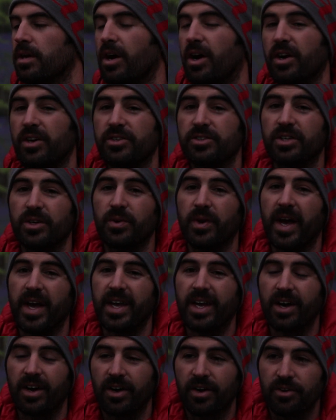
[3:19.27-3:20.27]
ISO
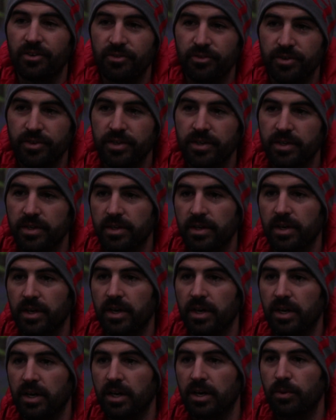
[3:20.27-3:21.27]
800,
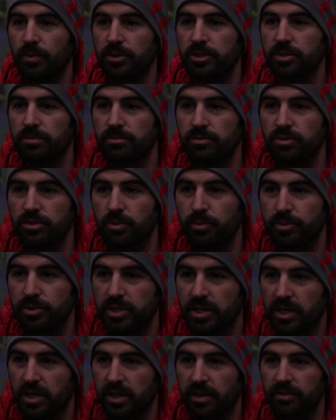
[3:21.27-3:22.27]
which I'm not
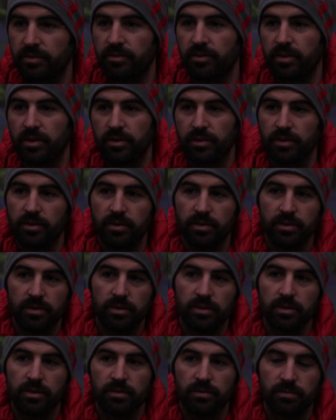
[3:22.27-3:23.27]
particularly
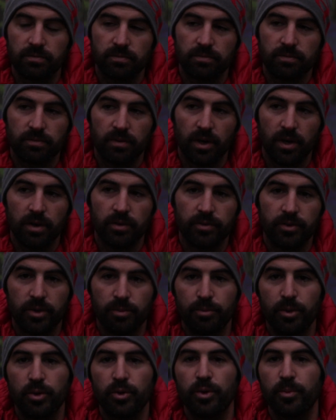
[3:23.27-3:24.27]
over the
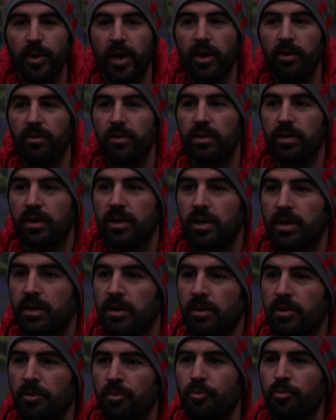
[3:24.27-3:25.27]
moon about,
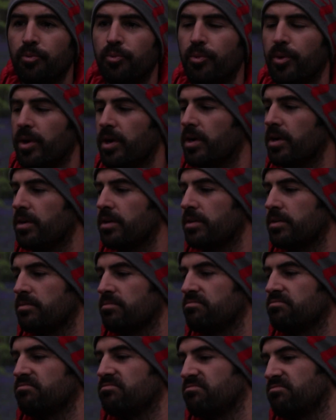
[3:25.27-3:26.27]
but
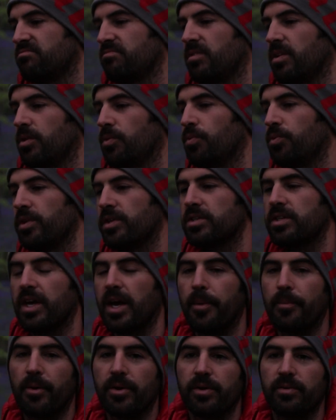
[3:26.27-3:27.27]
with this
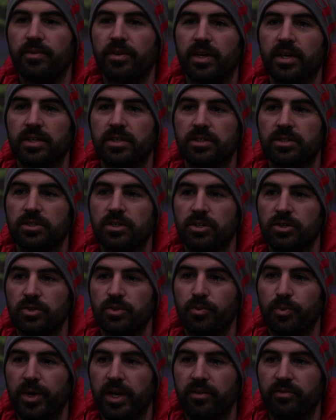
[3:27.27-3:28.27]
camera I don't think it's
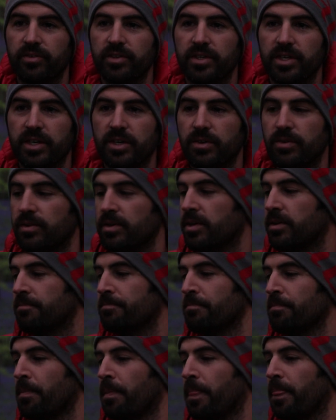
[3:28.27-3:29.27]
too big of a deal.
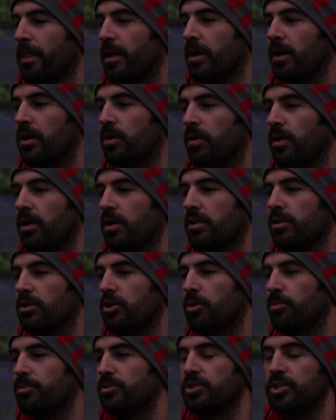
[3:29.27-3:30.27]
I quite like the
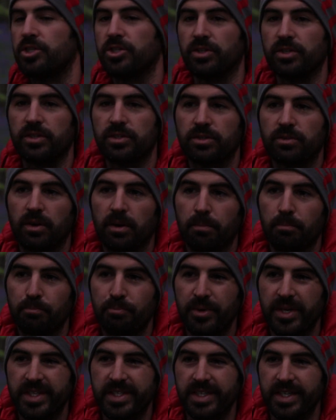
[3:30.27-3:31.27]
composition, it's
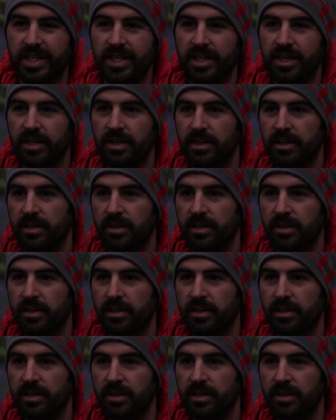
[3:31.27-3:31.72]
quite busy.